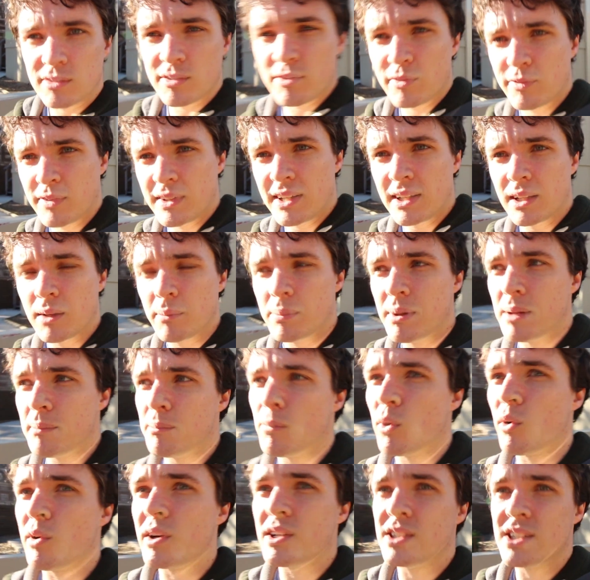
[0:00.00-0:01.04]
feel a bit
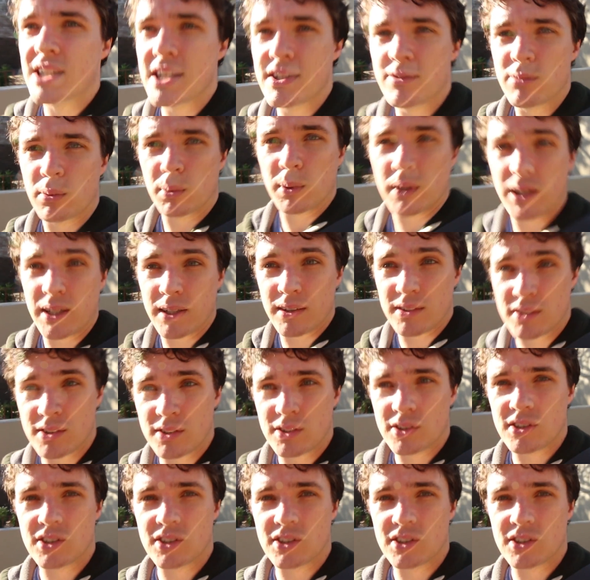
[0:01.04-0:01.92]
more achievable and